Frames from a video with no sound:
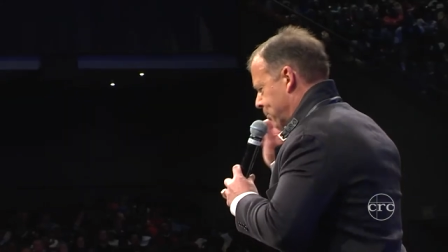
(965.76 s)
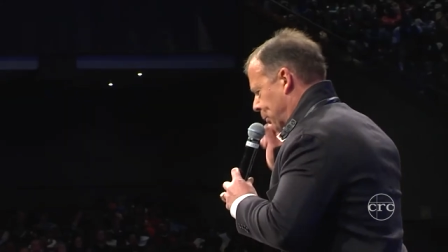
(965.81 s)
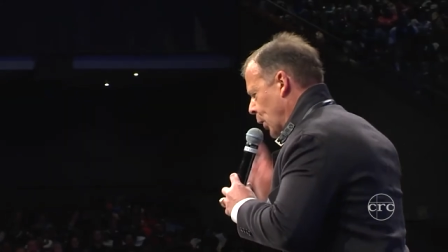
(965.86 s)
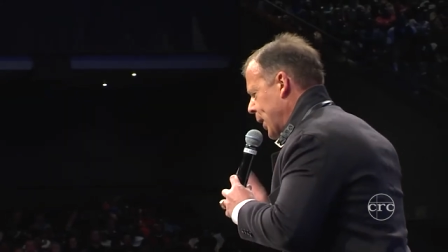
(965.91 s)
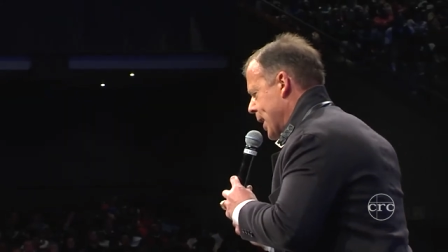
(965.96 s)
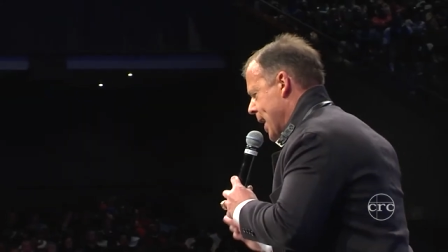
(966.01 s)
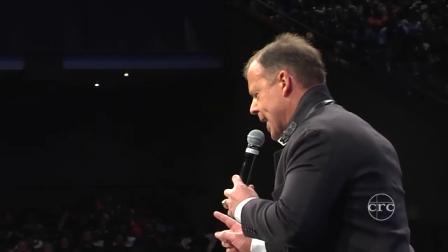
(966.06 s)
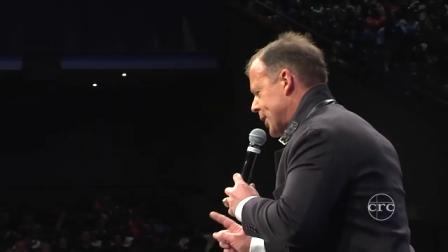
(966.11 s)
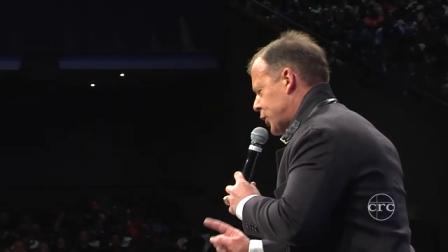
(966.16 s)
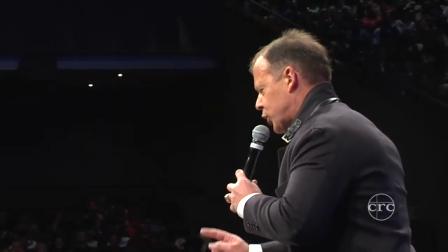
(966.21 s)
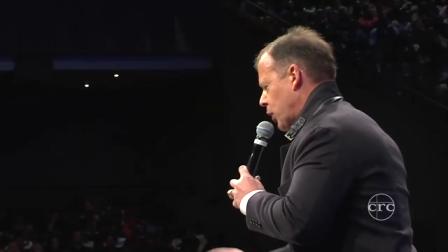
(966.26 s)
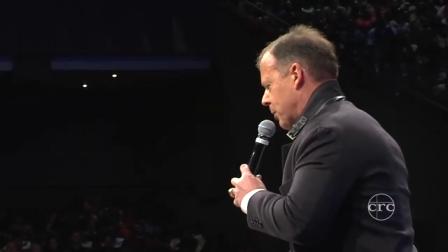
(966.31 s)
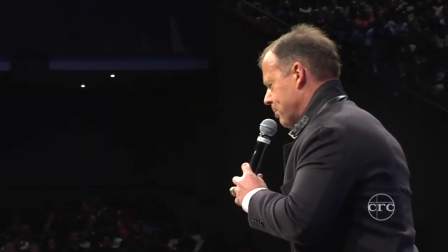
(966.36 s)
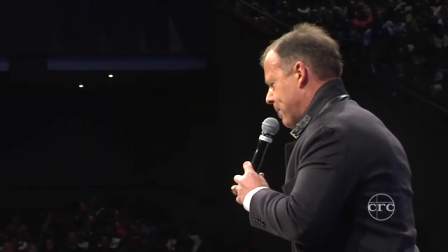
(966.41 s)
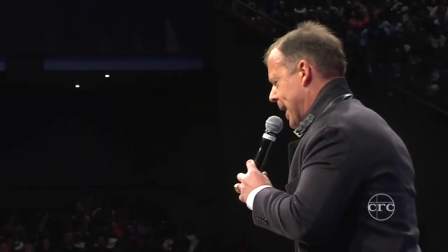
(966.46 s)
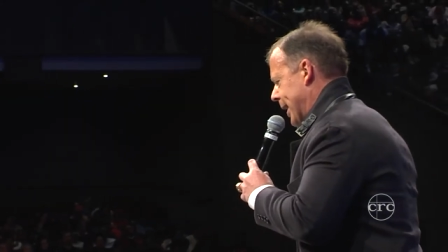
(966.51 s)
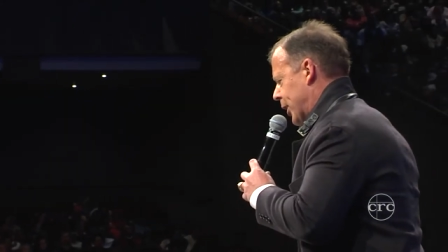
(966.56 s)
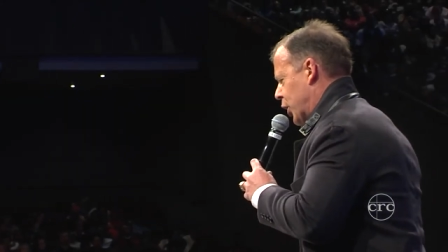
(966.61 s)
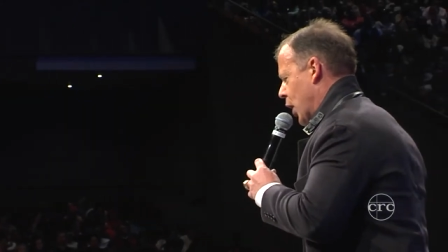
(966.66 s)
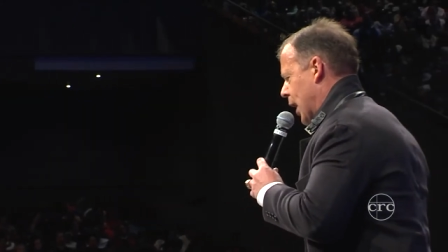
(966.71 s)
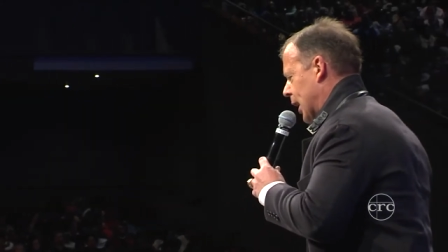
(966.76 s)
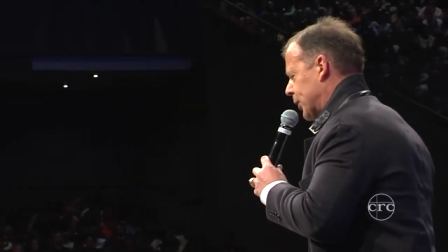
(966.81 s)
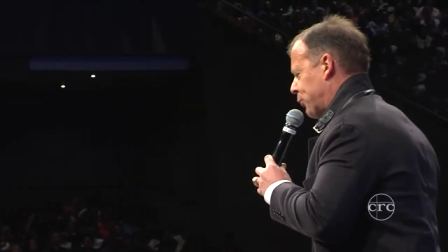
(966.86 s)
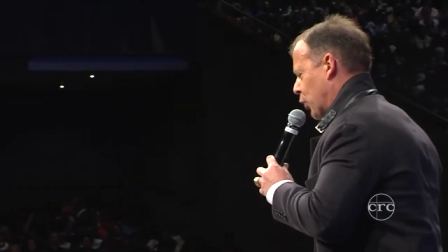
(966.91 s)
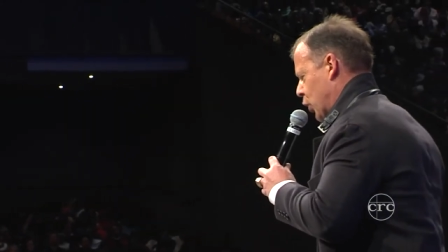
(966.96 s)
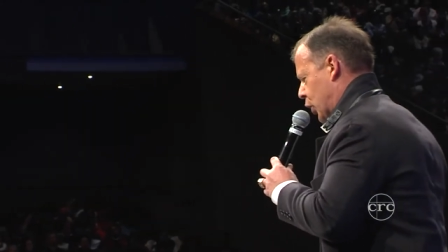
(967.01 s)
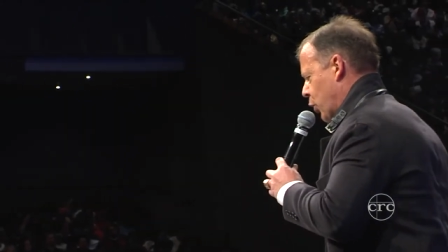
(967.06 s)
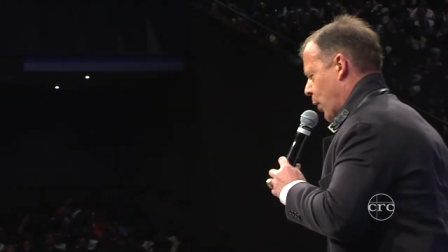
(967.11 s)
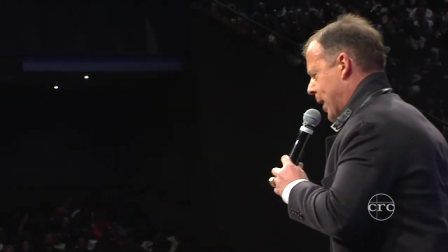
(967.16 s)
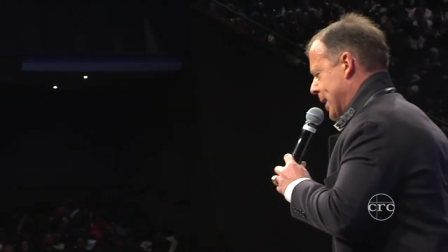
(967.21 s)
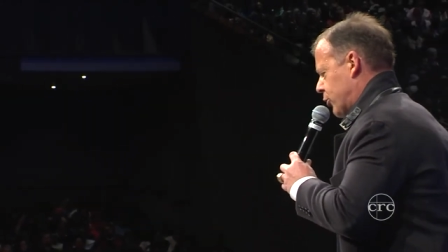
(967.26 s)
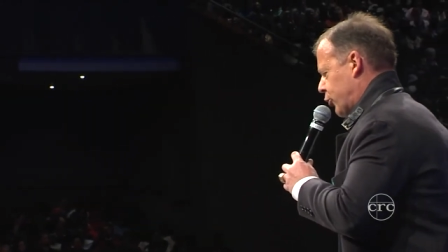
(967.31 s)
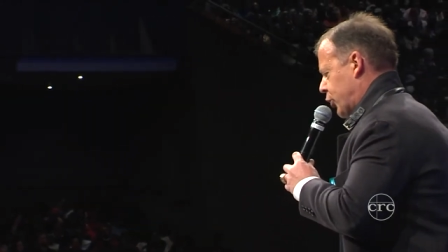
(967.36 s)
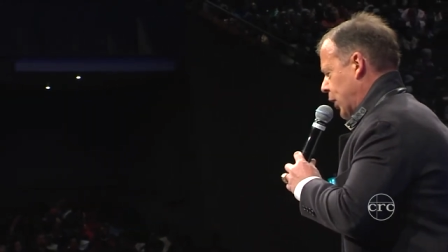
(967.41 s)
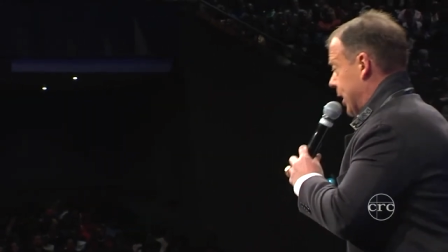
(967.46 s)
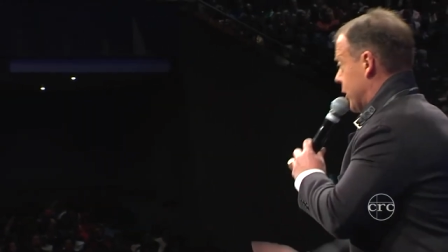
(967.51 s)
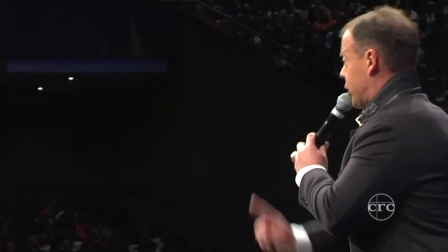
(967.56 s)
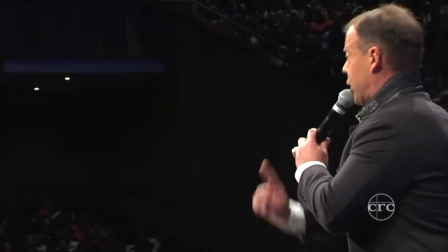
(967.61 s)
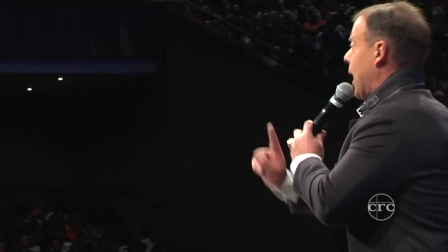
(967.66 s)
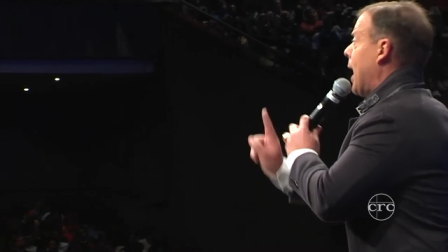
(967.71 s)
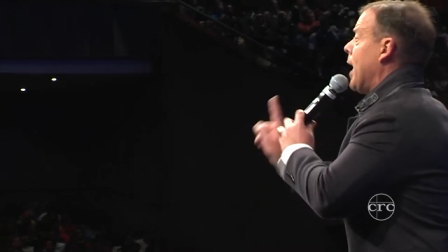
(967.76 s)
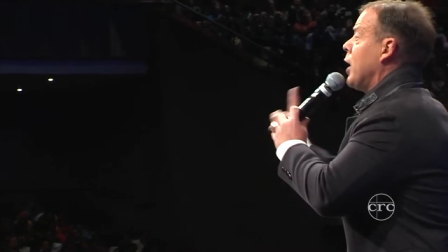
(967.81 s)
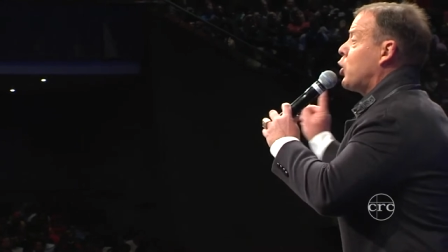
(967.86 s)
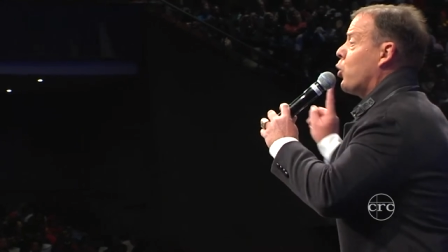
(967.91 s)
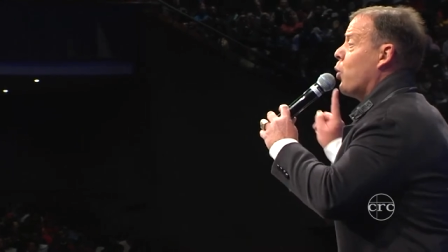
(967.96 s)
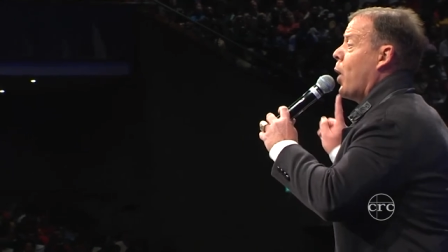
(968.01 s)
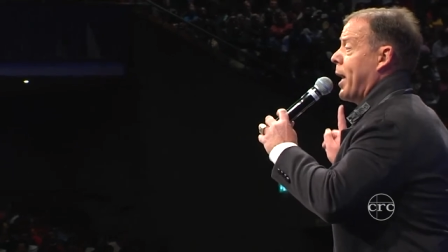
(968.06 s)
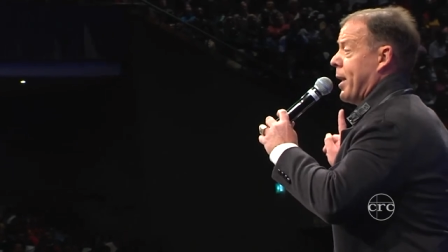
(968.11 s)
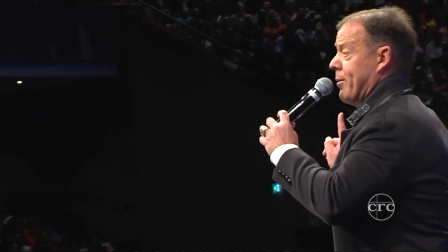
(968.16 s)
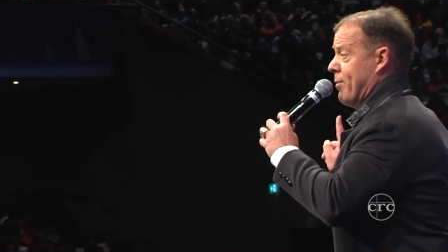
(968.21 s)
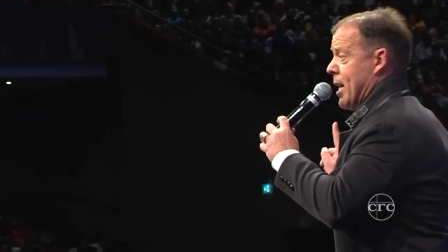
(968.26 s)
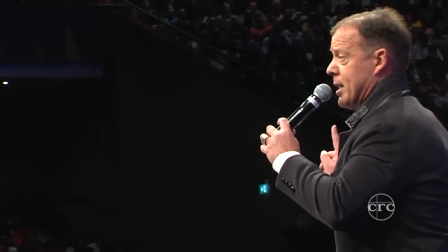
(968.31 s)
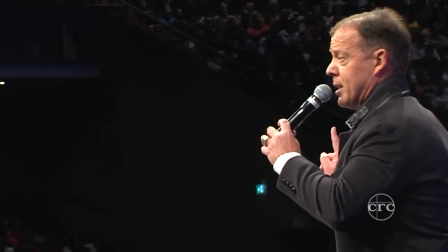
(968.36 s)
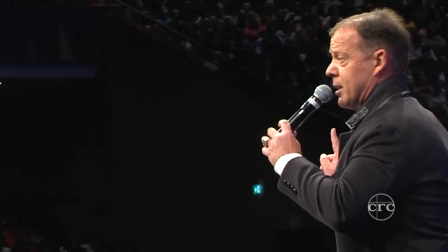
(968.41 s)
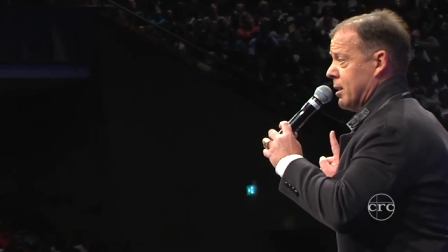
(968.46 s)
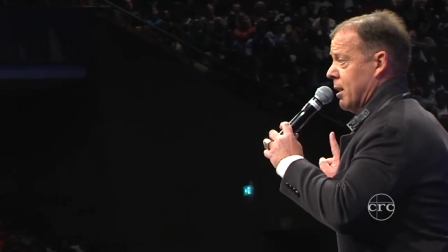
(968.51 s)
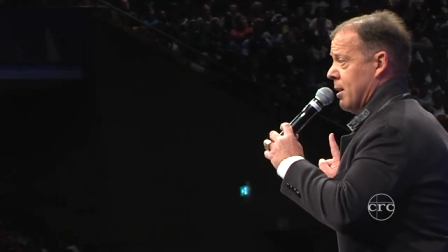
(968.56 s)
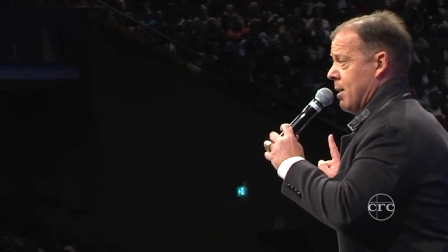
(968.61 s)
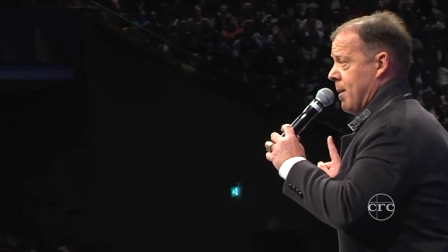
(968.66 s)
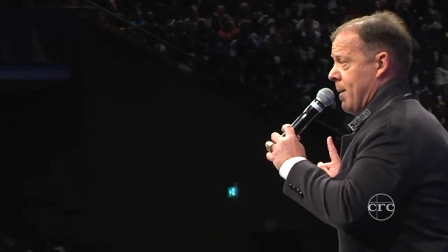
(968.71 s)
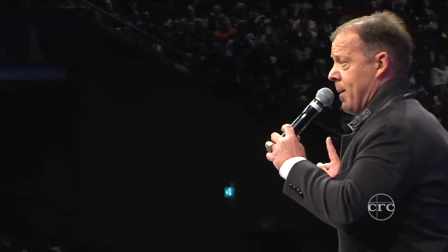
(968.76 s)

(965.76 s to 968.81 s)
predestined by God for great things, each one of us.